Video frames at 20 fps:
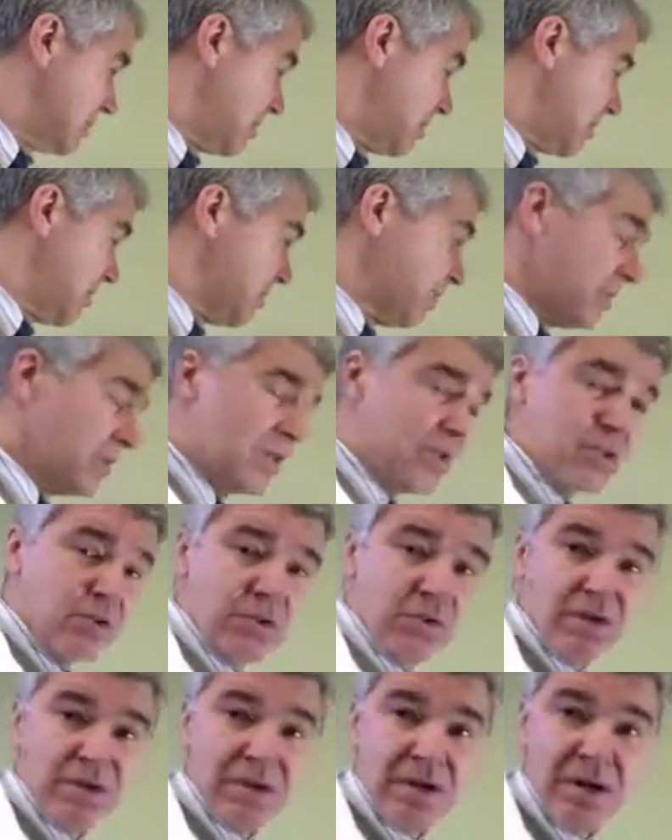Maybe we need to
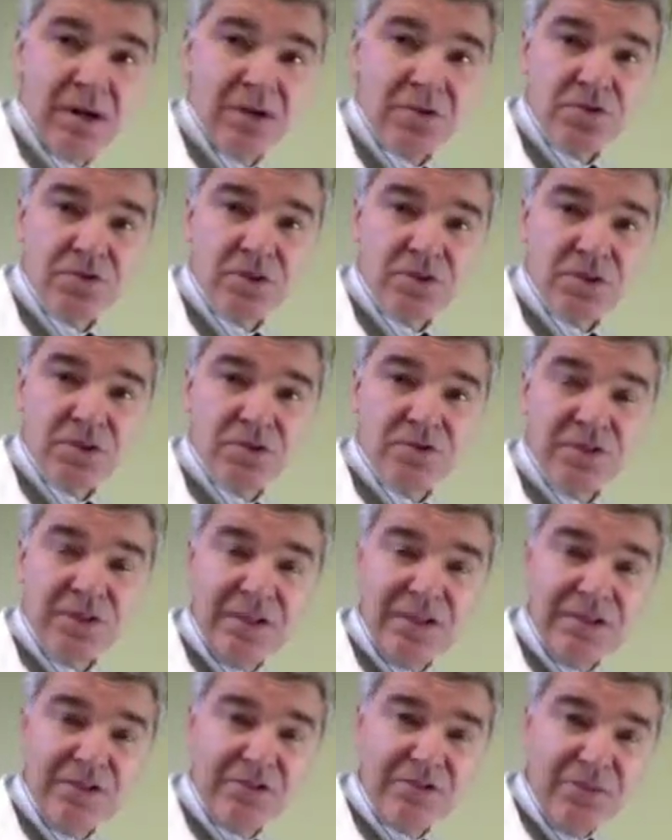look at the concentration of
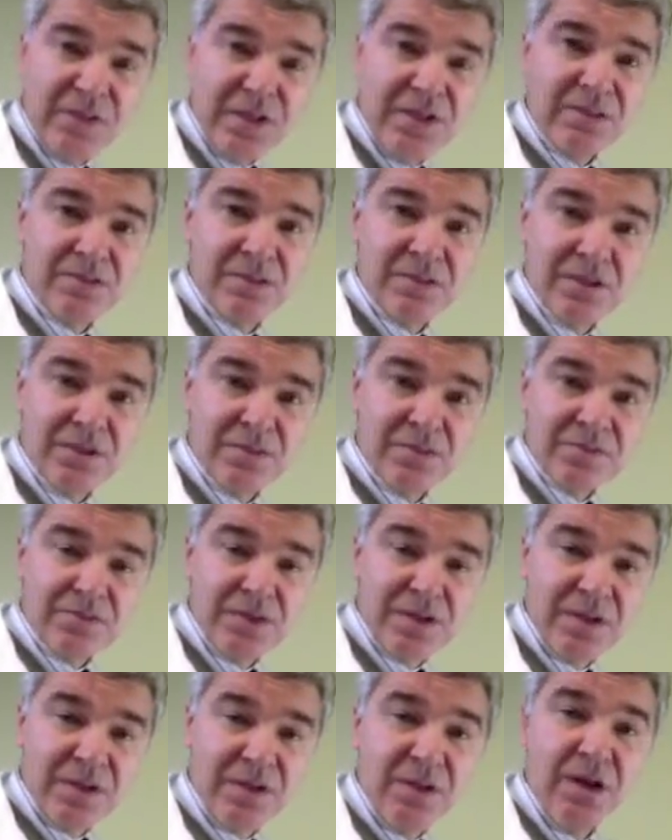T3.
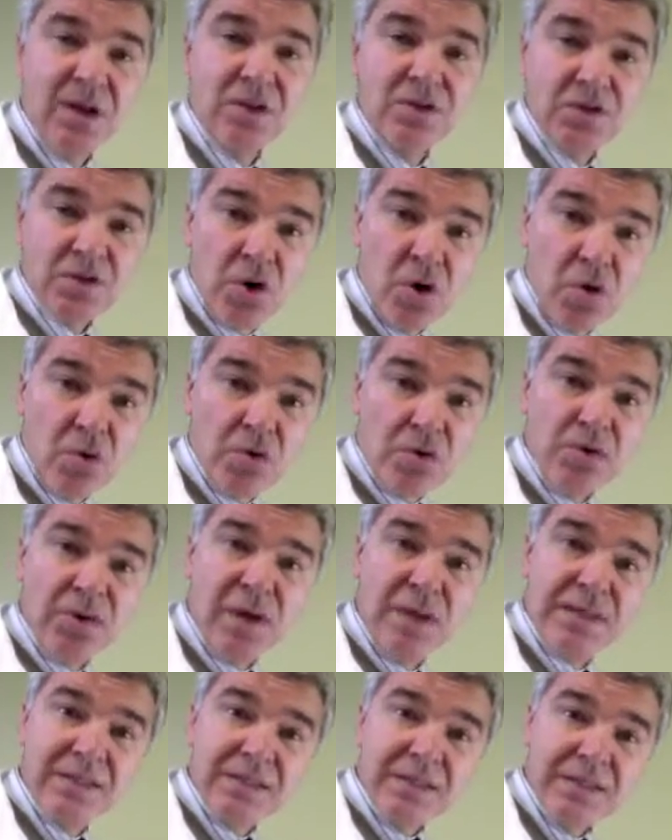T3 total
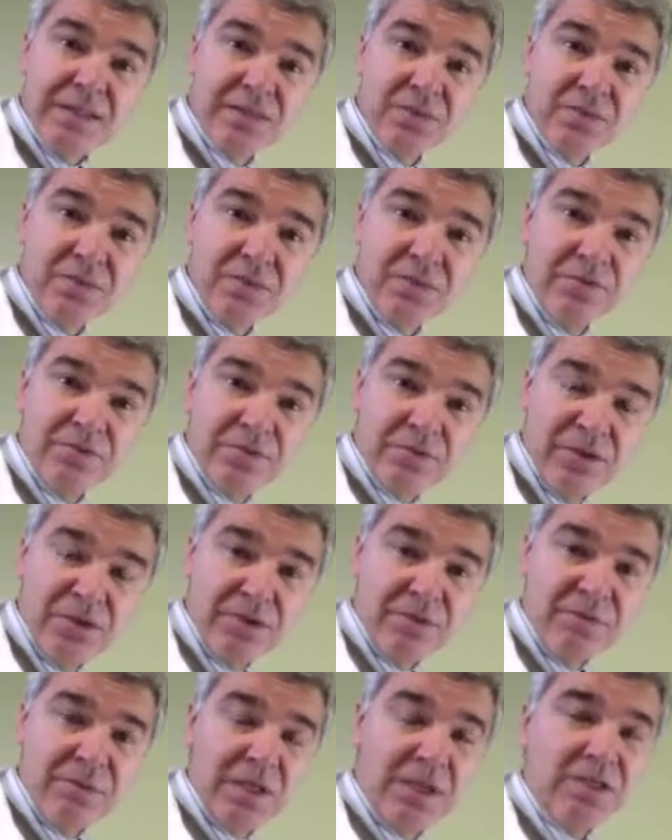and T3
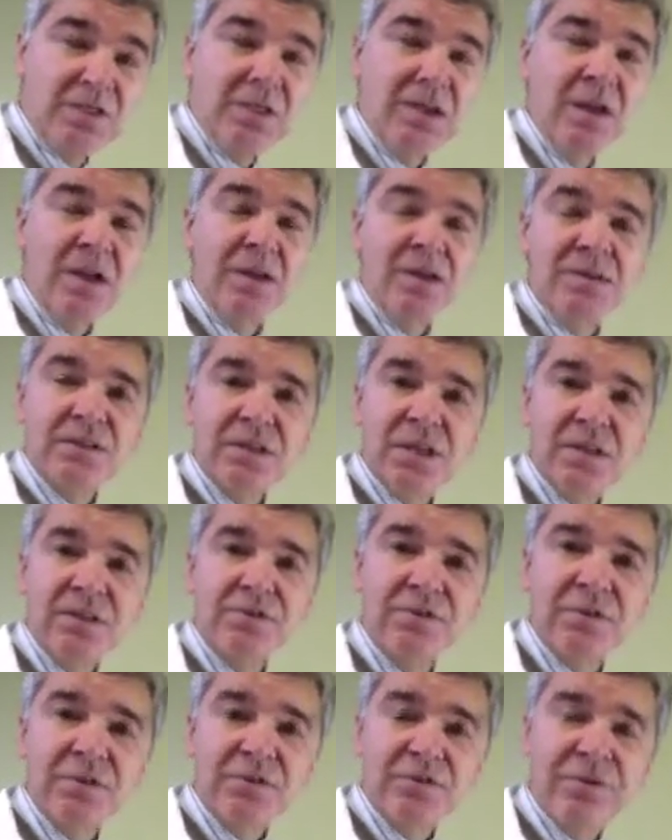free means
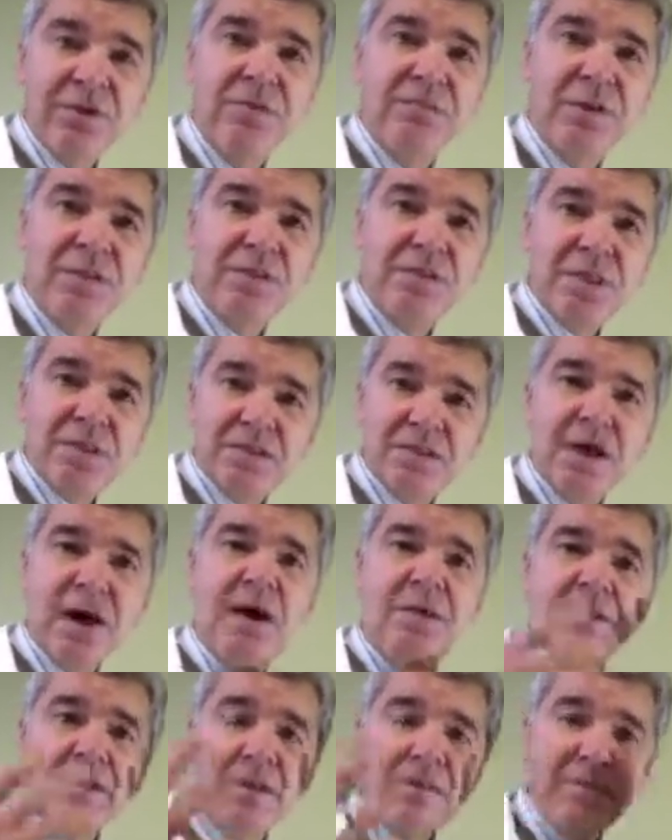T3 free means that's
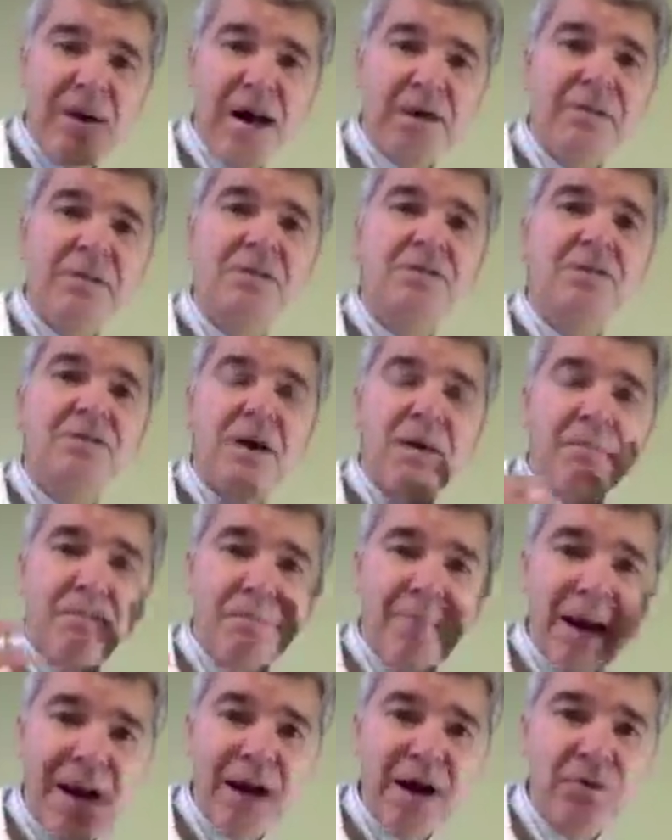the amount that's not
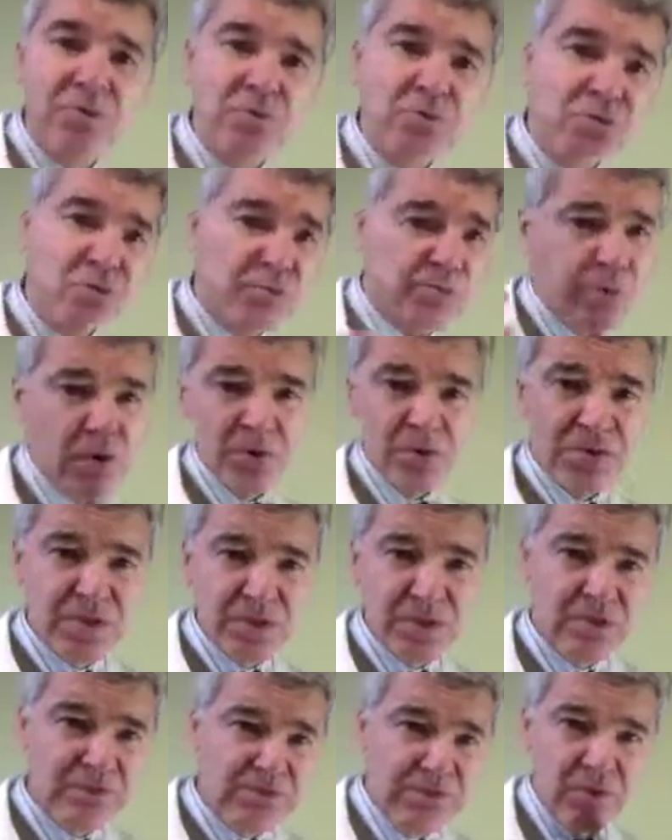bound to a
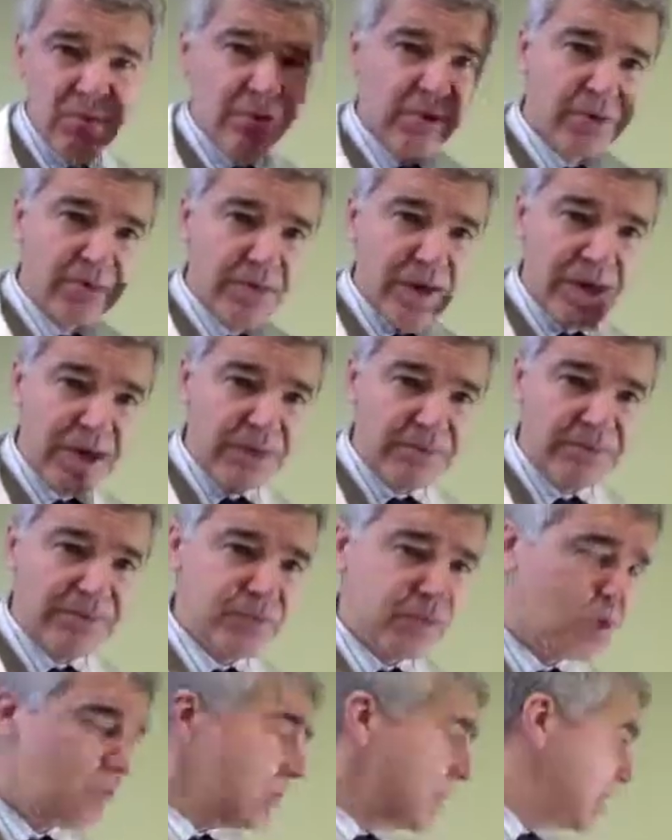protein floating around.
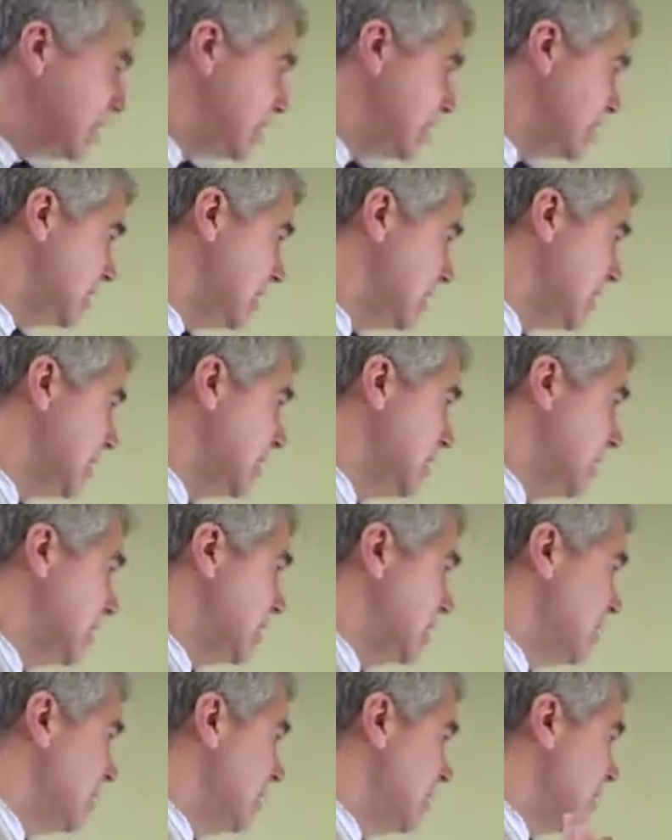Okay.
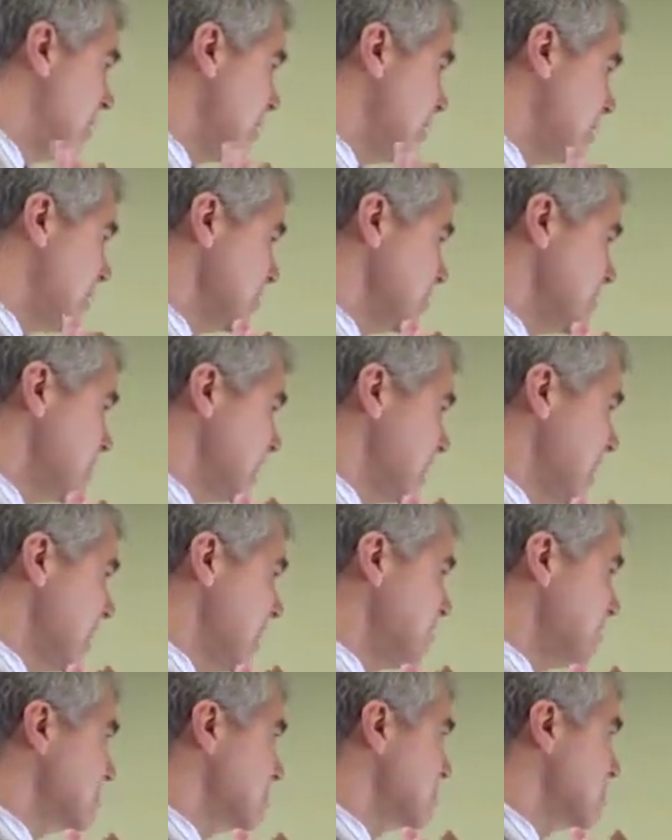Why don't we look
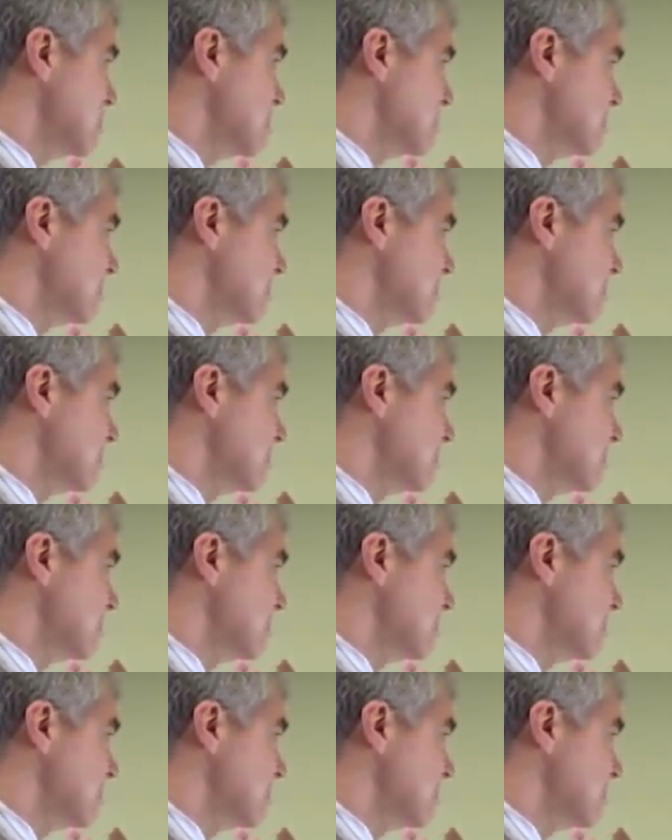at,